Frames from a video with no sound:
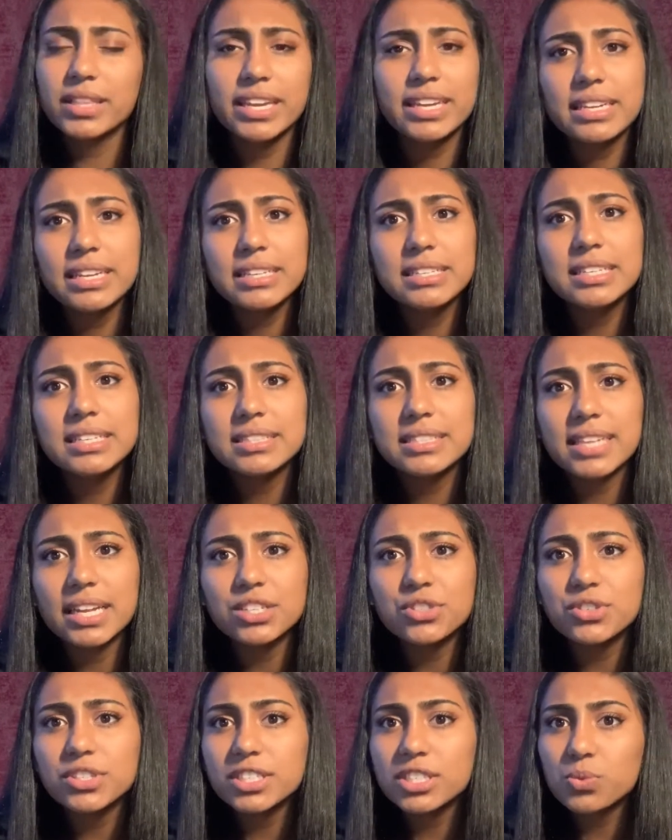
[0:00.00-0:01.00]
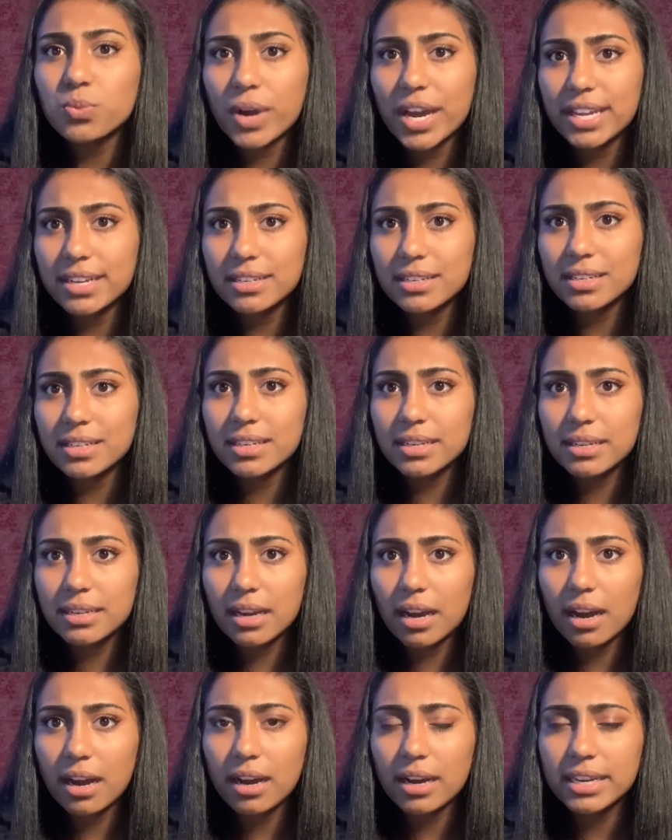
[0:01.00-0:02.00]
late 18th century is when
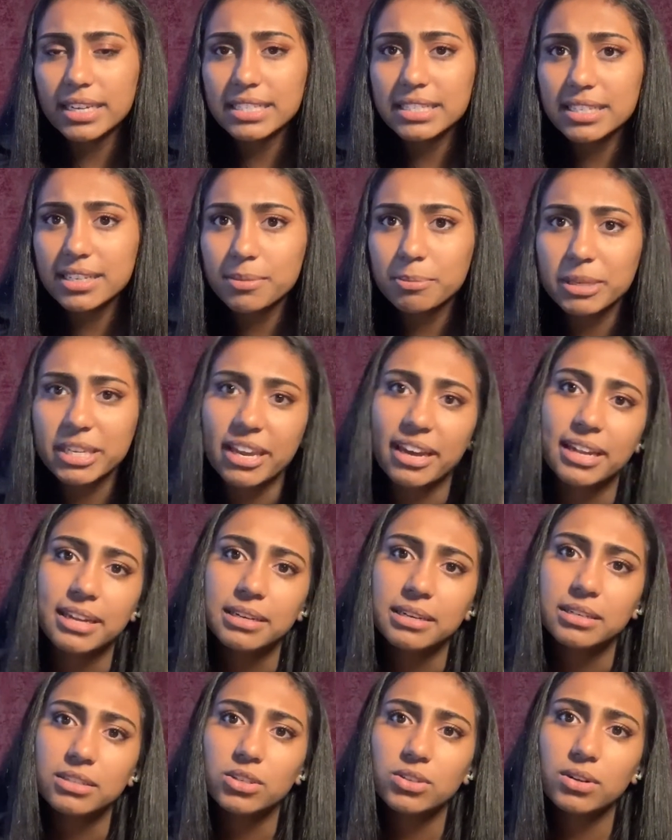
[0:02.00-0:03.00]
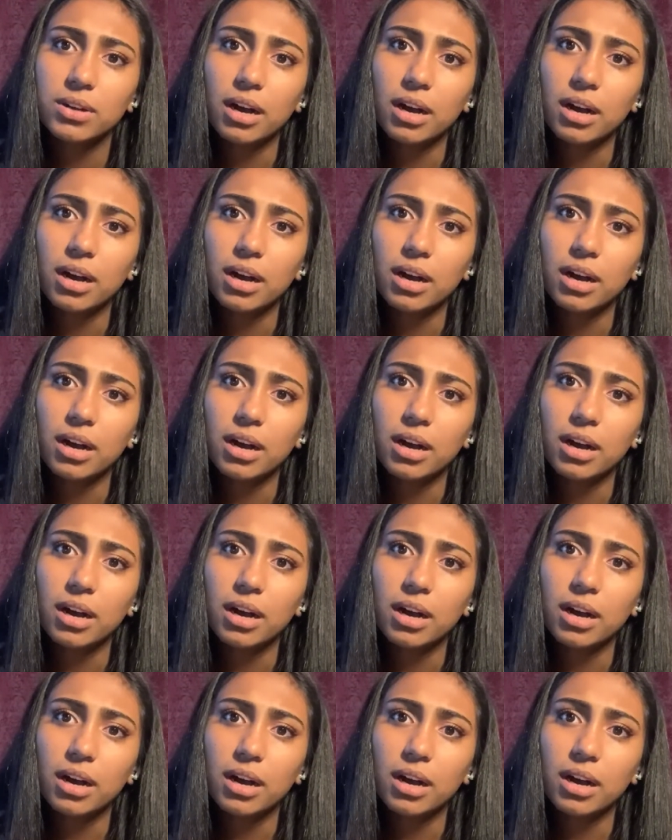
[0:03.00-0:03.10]
India began